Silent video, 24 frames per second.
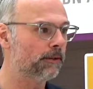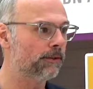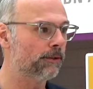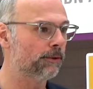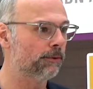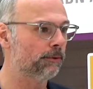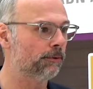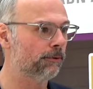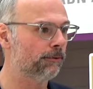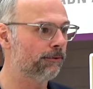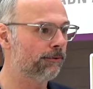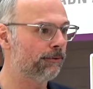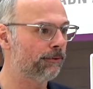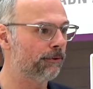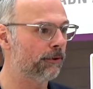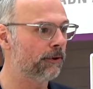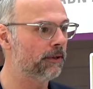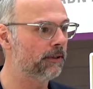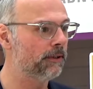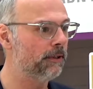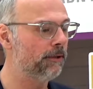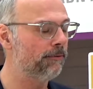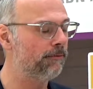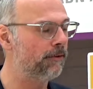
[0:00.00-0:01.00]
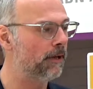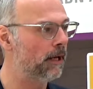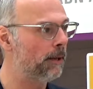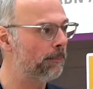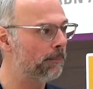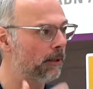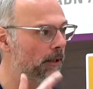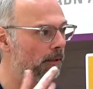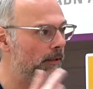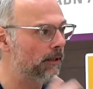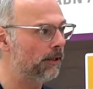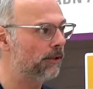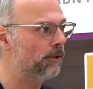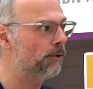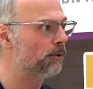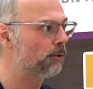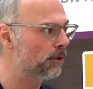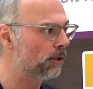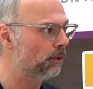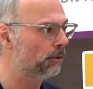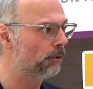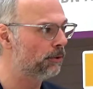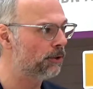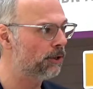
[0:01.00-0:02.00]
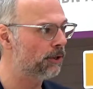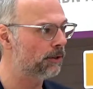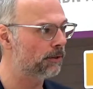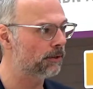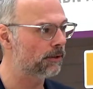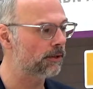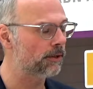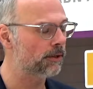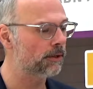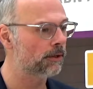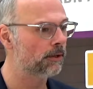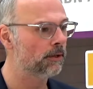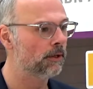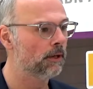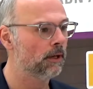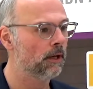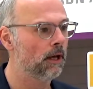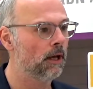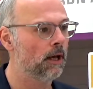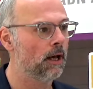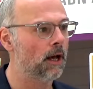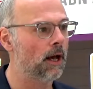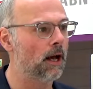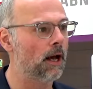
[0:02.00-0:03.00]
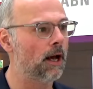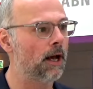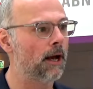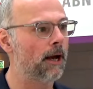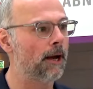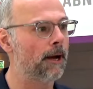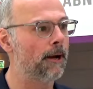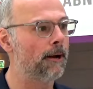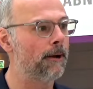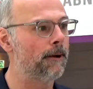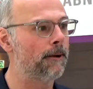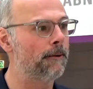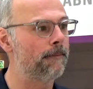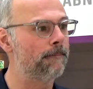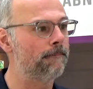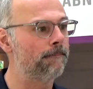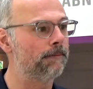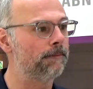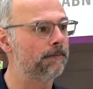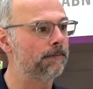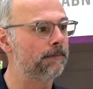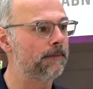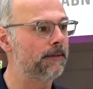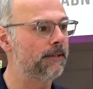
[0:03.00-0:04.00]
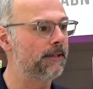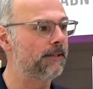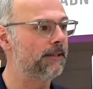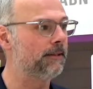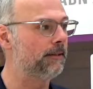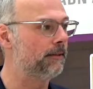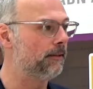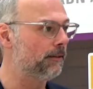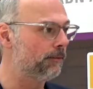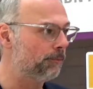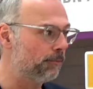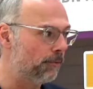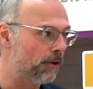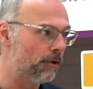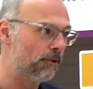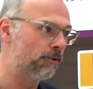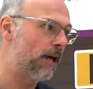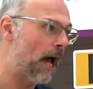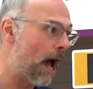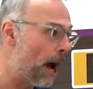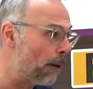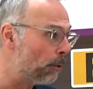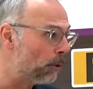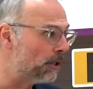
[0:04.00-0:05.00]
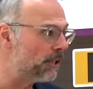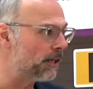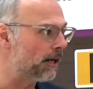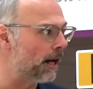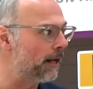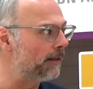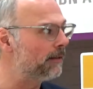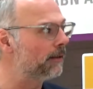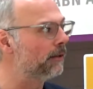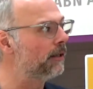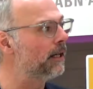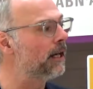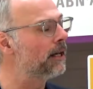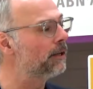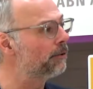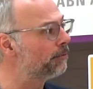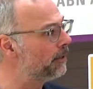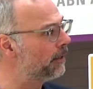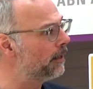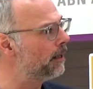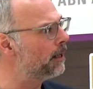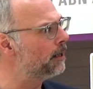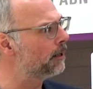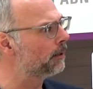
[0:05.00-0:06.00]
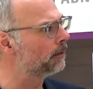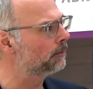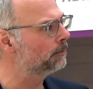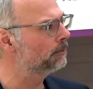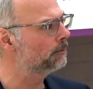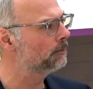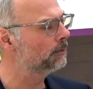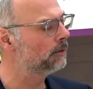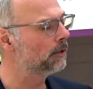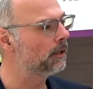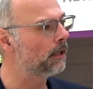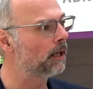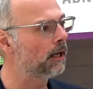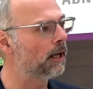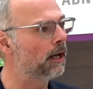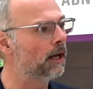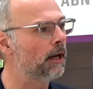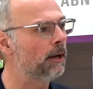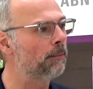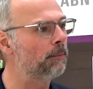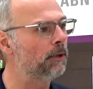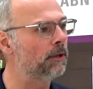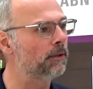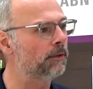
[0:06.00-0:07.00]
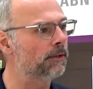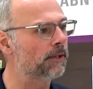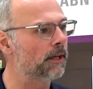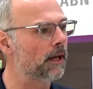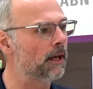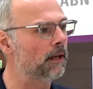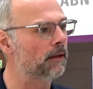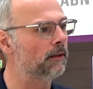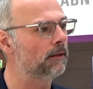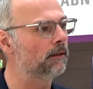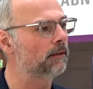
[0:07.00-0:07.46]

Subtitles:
to further developing these two solutions. I would say till the end of the year, because then